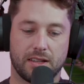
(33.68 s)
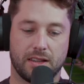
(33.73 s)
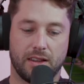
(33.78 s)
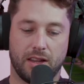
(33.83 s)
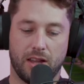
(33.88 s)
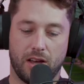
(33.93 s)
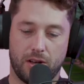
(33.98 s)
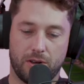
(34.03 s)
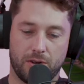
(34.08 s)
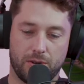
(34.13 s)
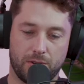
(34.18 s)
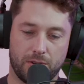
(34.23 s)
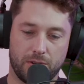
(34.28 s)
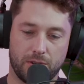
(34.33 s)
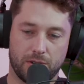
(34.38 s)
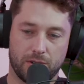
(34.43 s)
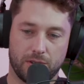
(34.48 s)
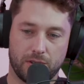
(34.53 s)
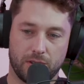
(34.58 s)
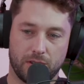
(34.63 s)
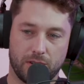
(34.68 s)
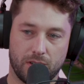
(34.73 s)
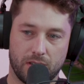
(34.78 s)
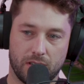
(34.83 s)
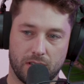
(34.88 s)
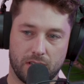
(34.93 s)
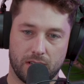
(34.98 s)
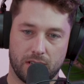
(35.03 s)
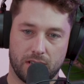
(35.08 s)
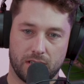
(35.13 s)
Low.
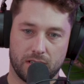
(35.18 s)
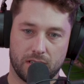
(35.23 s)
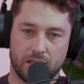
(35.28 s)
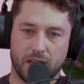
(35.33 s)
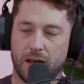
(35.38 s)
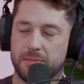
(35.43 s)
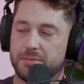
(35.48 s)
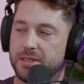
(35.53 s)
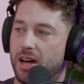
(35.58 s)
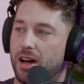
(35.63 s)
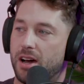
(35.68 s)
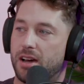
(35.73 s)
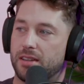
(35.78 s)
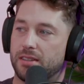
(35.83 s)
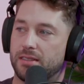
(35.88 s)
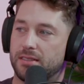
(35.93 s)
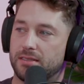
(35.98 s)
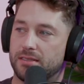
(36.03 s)
Yeah, I'm tired.